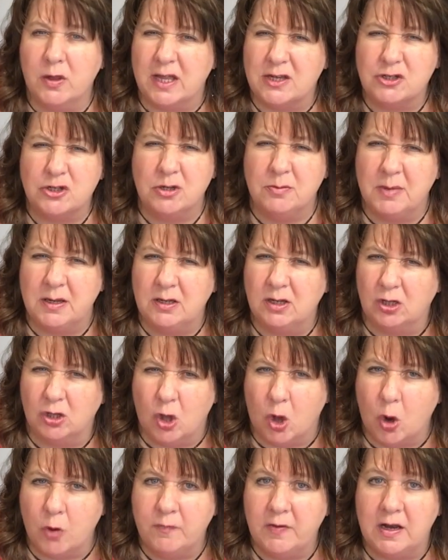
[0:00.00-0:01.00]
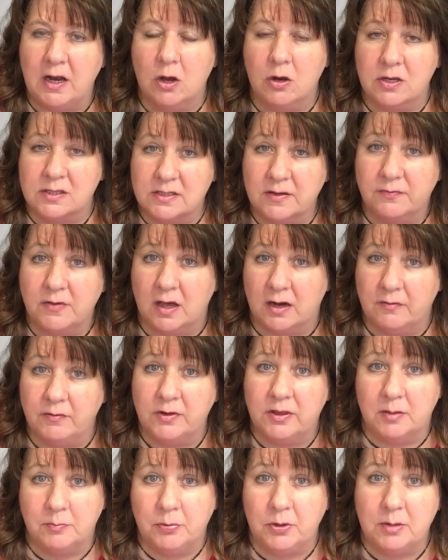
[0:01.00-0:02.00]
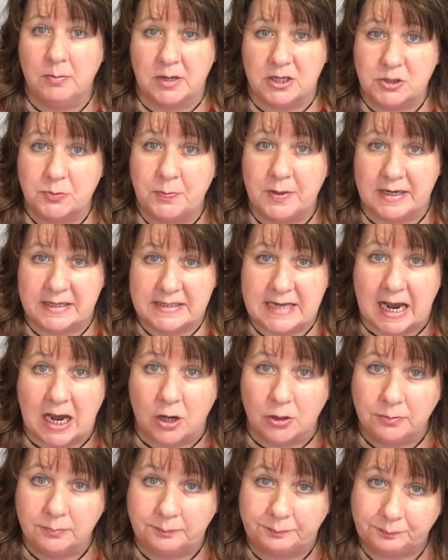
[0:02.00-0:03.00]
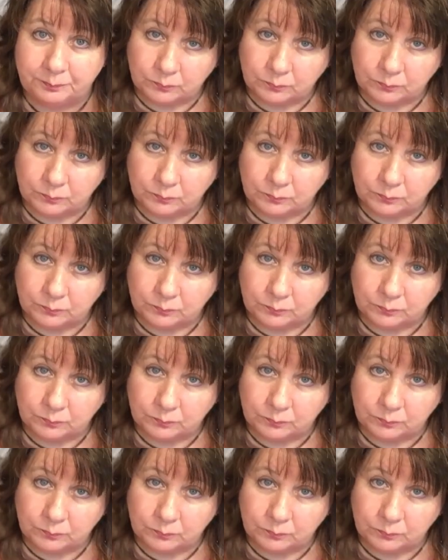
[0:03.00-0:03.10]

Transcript: That shouldn't be a long video because I've got everything pretty much picked out.